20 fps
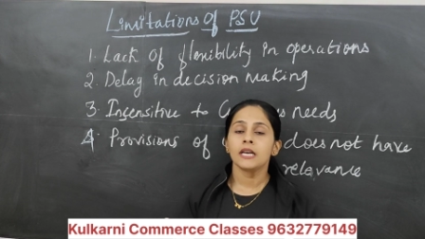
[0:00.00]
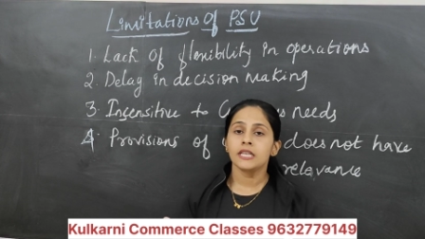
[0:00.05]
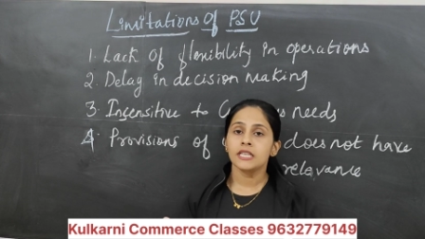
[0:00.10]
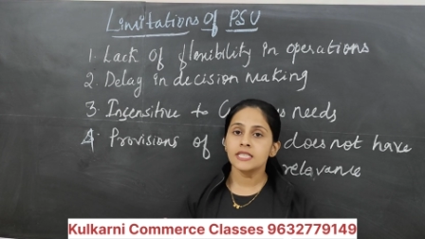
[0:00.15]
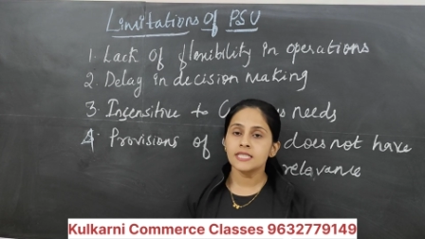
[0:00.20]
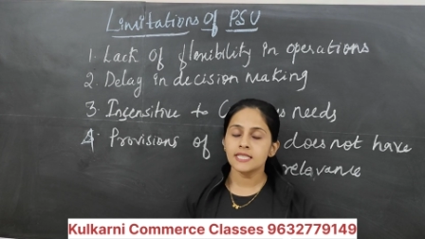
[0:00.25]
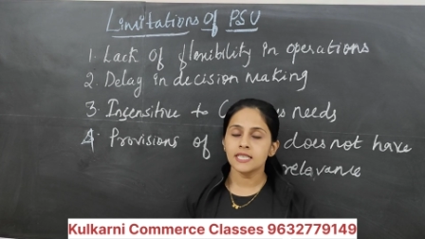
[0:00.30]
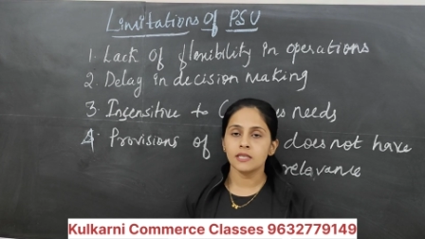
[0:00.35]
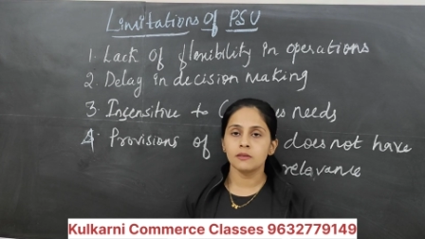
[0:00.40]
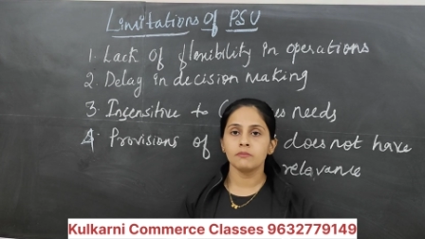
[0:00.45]

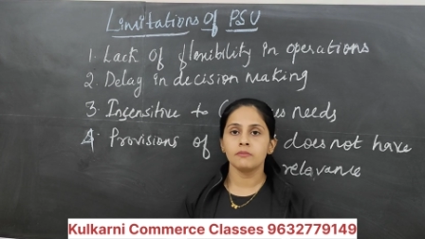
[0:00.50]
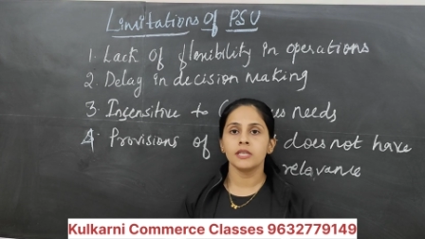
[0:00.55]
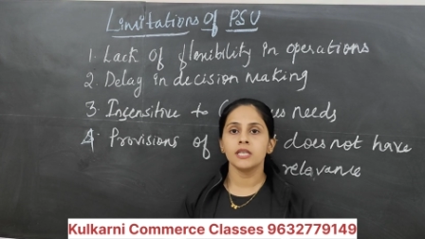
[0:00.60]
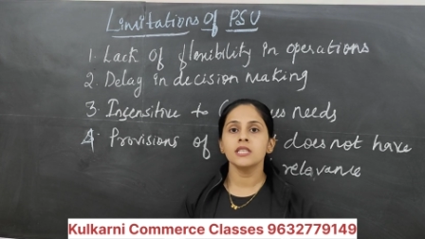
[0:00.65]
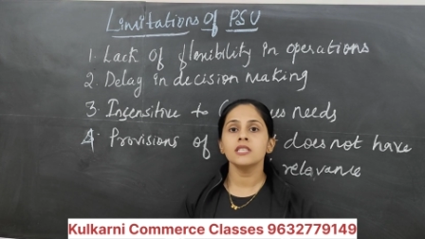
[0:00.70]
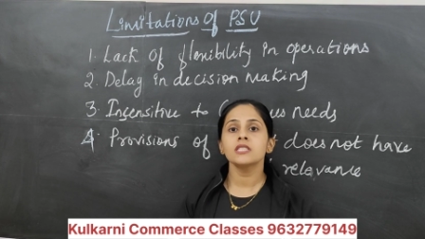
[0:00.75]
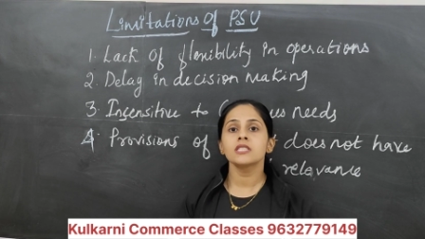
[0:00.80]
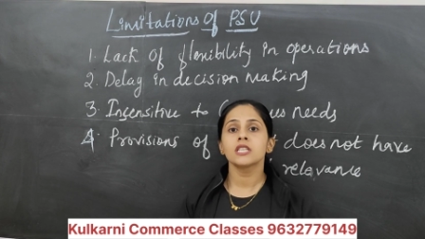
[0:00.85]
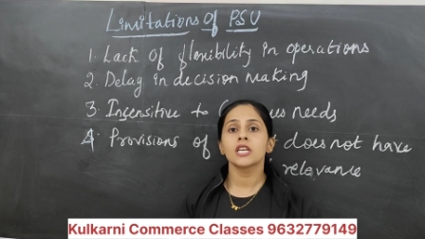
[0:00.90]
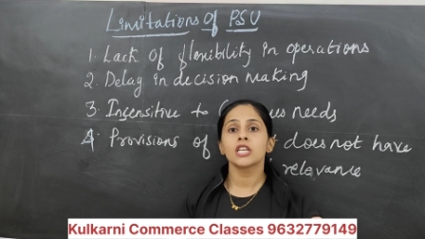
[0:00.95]
Rigid
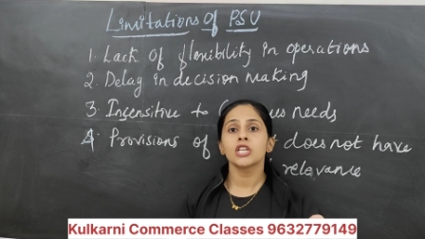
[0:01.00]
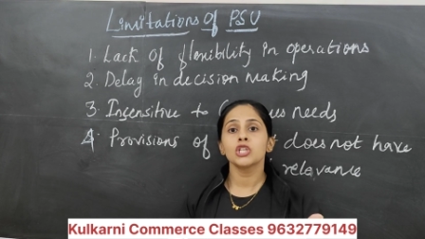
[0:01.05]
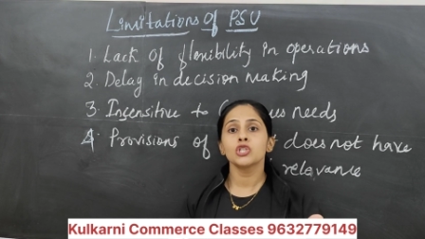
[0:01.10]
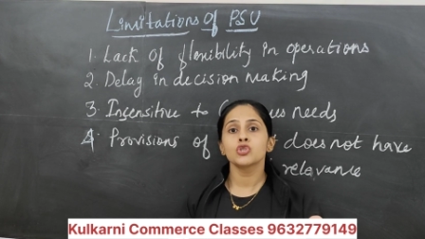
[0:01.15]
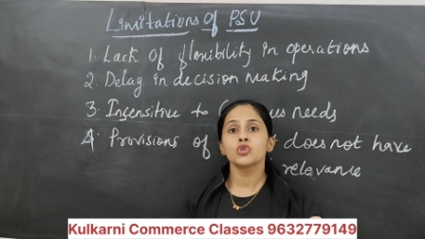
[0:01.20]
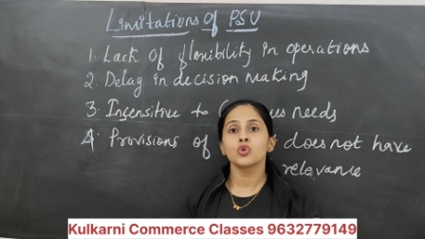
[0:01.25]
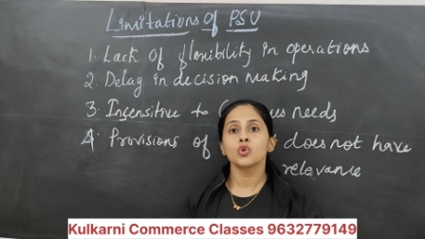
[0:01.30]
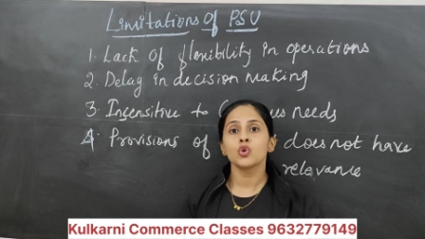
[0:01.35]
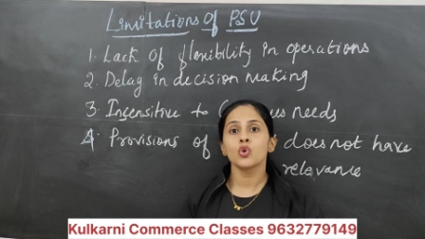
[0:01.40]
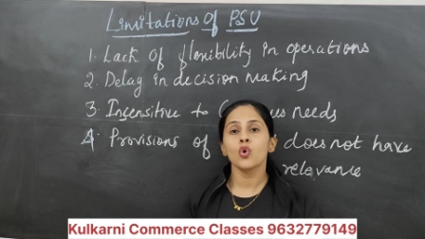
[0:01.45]
means there
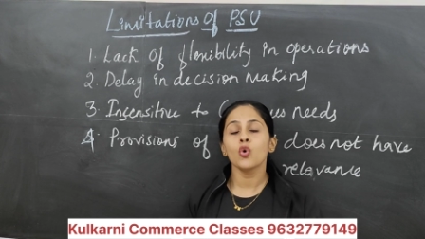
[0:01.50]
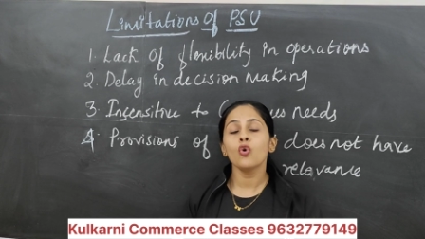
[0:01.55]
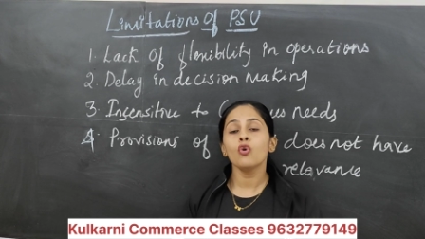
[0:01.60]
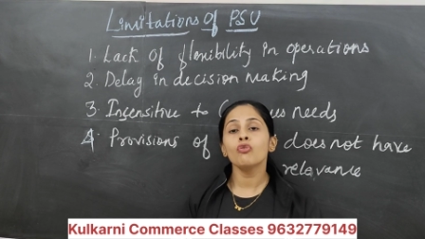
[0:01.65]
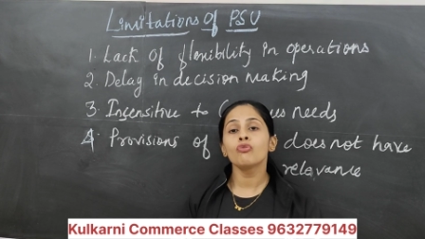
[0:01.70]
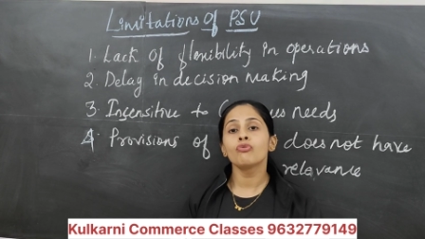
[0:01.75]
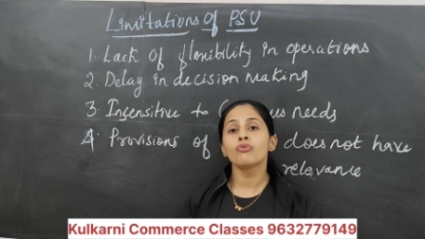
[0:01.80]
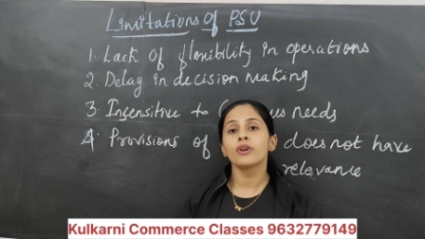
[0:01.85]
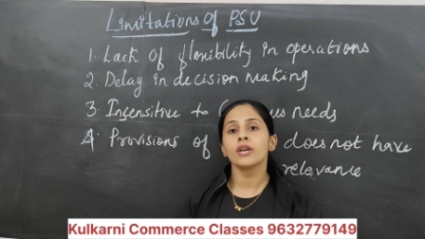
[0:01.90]
is no